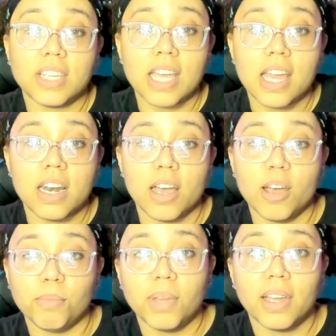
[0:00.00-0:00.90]
getting
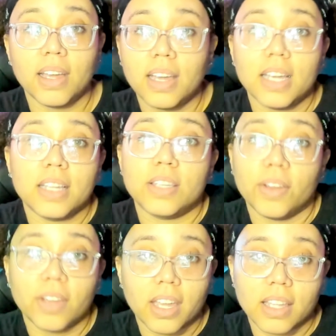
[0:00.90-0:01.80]
up
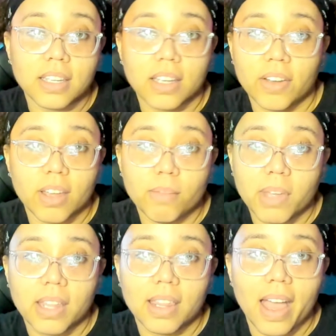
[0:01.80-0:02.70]
to go get
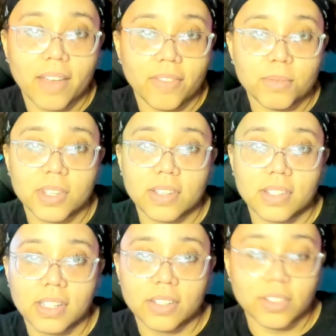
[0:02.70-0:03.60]
me a knife, I'm still
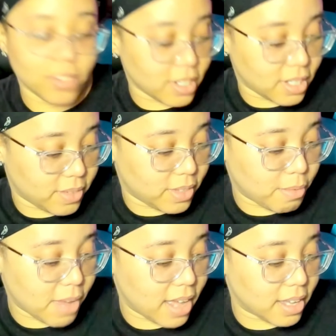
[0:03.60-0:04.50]
sitting here struggling with the
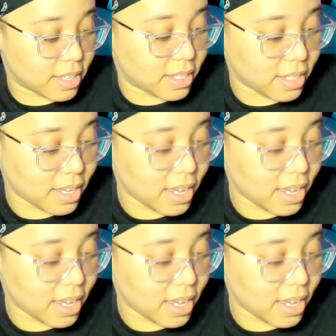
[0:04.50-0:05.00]
box.